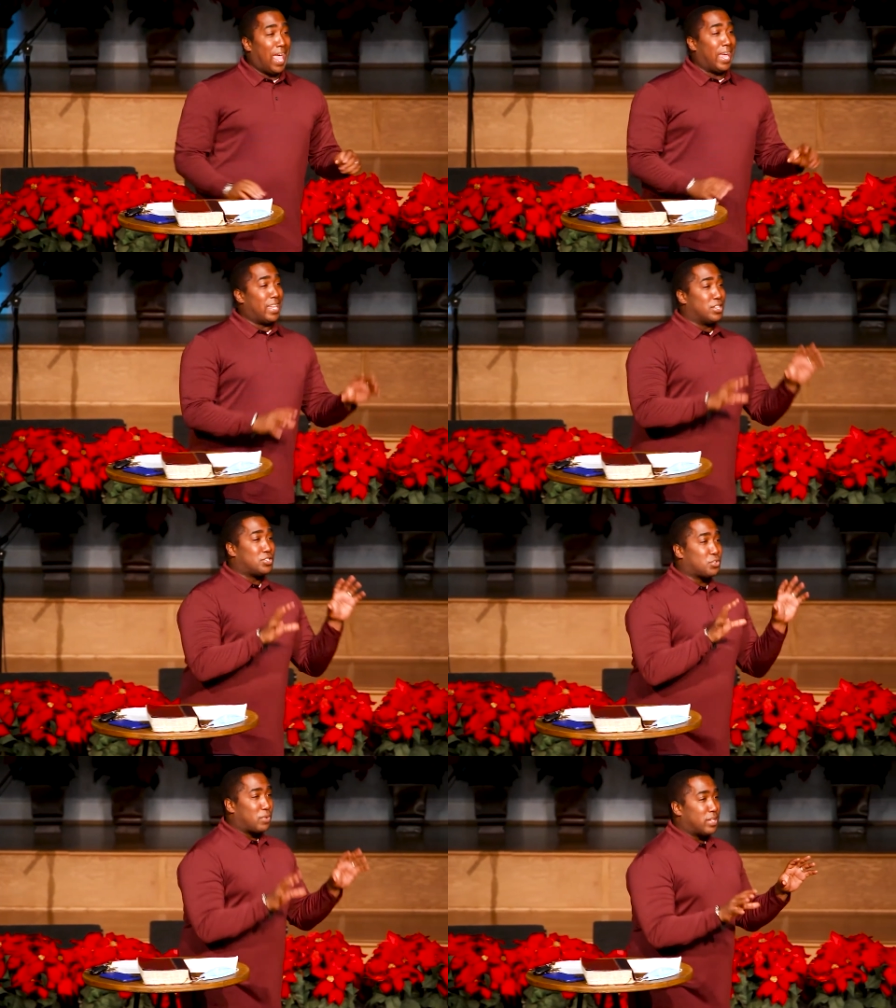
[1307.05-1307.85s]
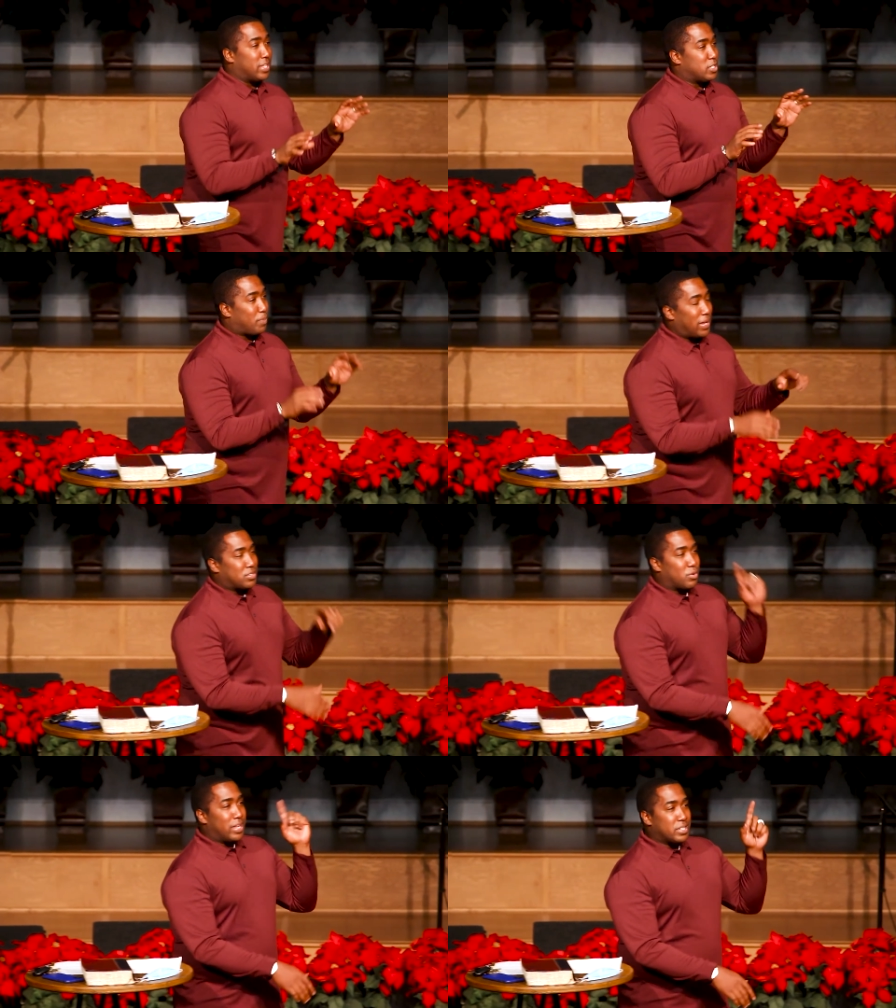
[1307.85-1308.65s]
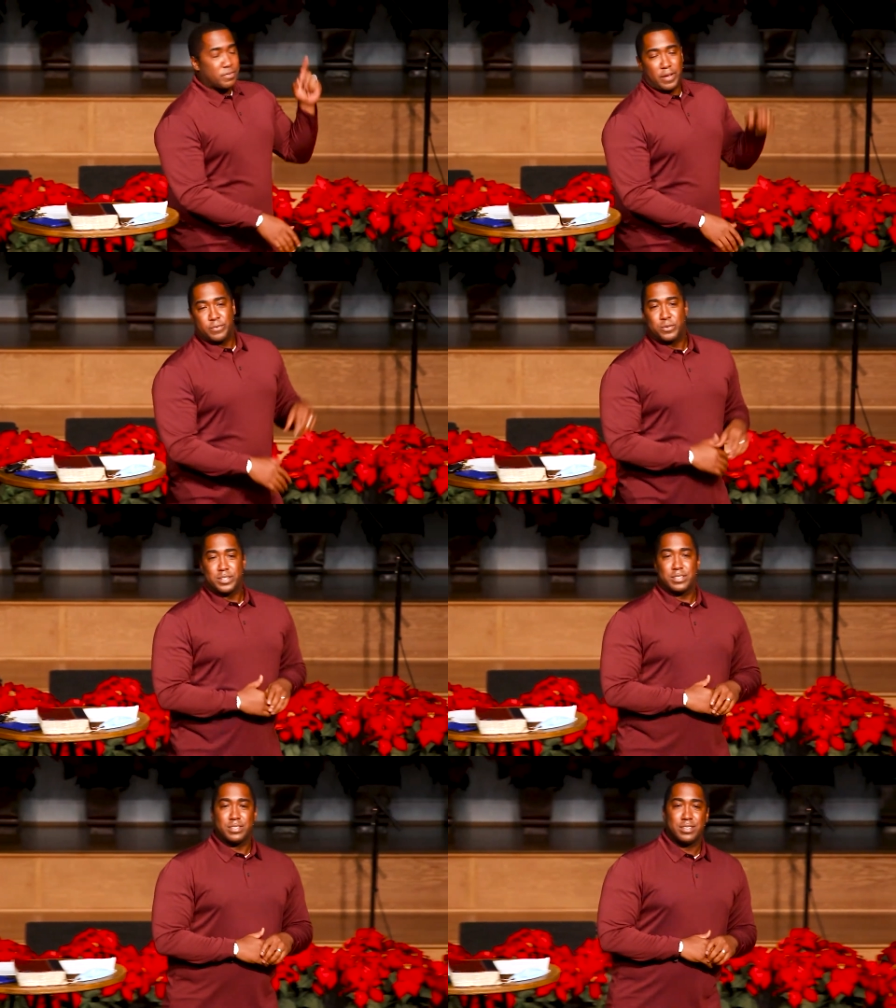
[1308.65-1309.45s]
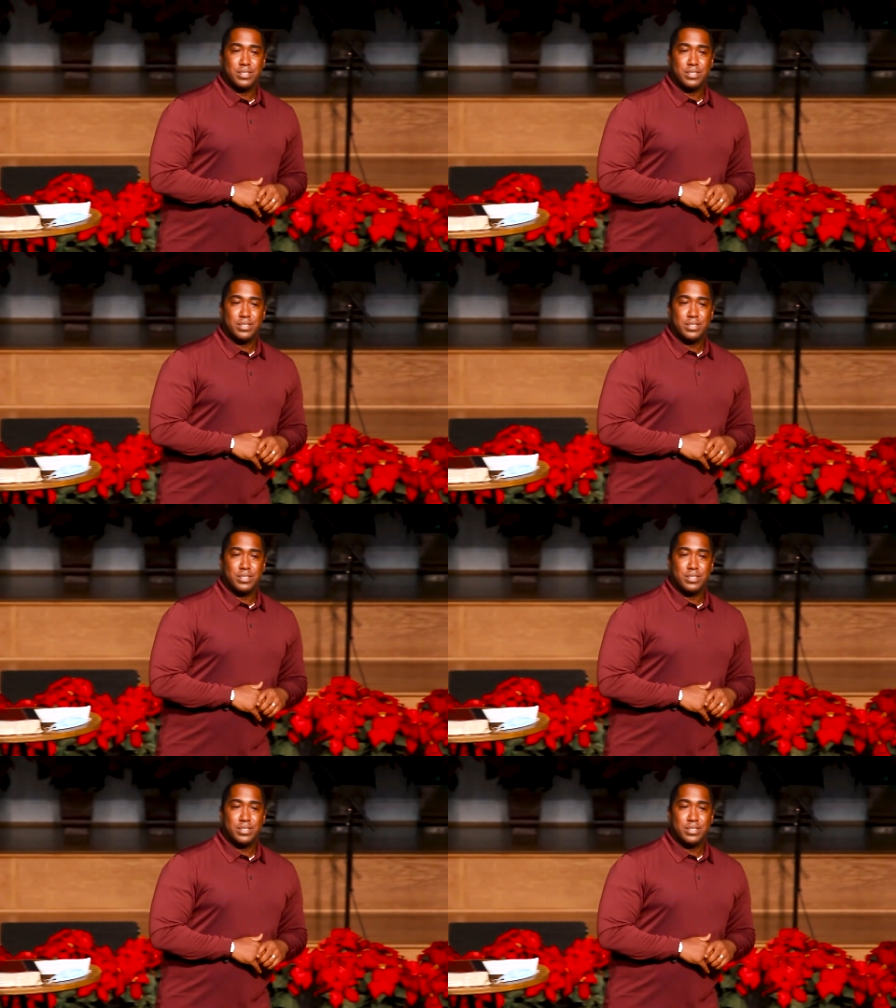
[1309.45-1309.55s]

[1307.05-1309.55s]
and the strength is based on His faithfulness.